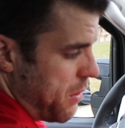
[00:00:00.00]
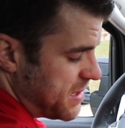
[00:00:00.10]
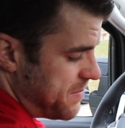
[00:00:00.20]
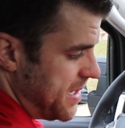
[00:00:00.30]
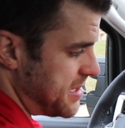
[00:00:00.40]

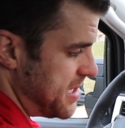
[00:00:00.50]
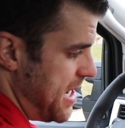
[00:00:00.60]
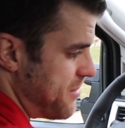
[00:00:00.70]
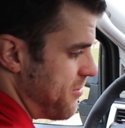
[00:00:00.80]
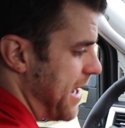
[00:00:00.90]

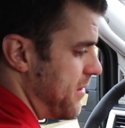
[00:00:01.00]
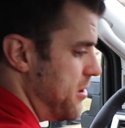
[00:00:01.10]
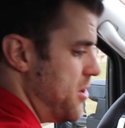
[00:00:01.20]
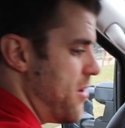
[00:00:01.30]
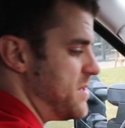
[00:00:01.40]
USB-C and
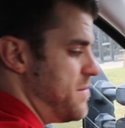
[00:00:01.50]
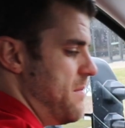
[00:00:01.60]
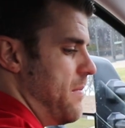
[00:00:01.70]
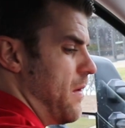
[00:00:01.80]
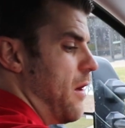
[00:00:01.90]
regular
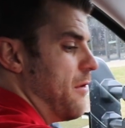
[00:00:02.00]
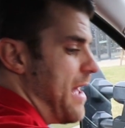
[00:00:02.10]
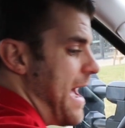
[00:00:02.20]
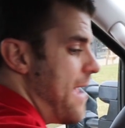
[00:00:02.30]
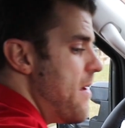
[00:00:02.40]
USB below
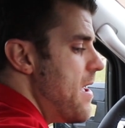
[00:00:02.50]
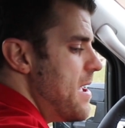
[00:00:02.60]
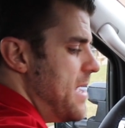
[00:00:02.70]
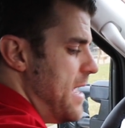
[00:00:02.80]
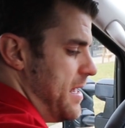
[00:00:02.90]
that,
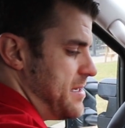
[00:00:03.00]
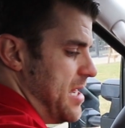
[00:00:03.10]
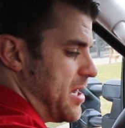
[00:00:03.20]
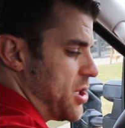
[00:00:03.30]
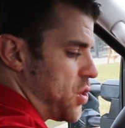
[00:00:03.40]
heated
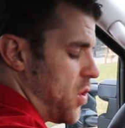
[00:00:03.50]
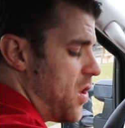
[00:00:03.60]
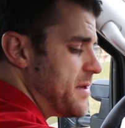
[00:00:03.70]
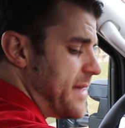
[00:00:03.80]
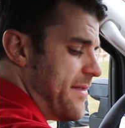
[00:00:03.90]
seat
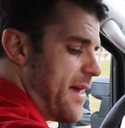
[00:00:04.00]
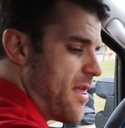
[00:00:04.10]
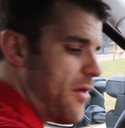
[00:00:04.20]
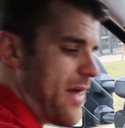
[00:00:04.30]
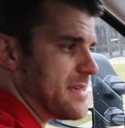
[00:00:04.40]
controls, and
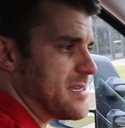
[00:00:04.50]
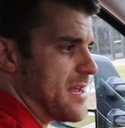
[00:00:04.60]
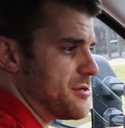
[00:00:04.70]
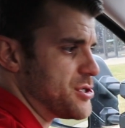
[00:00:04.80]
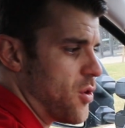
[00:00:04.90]
then all that
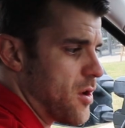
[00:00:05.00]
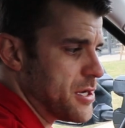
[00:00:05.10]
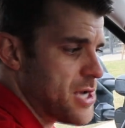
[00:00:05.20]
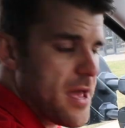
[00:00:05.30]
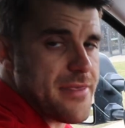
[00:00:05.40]
center
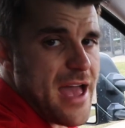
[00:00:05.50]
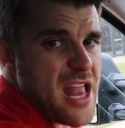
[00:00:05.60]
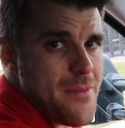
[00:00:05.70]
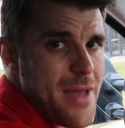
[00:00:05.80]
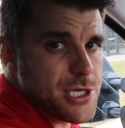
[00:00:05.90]
storage
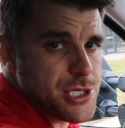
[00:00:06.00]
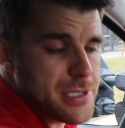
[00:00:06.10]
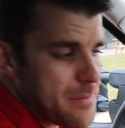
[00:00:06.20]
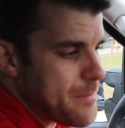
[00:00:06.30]
that I mentioned.